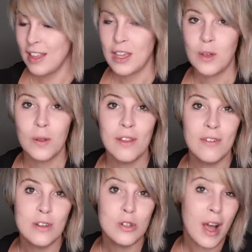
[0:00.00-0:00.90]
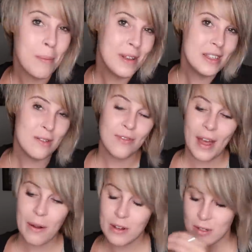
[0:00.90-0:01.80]
let you go live under the I'll plant some
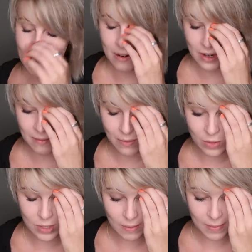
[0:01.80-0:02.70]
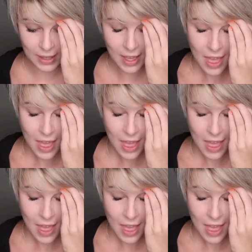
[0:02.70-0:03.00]
flowers around him or something.